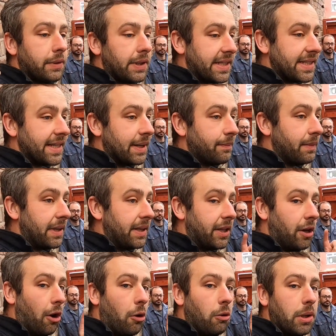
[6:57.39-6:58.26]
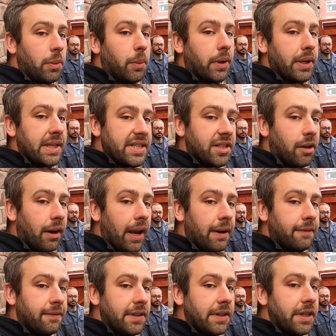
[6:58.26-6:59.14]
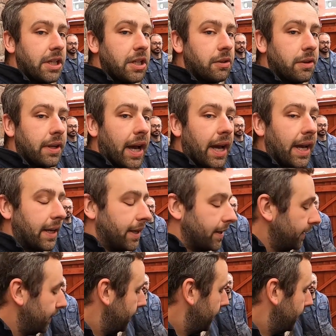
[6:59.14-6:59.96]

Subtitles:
and he sent me the only one he's got left in the UK,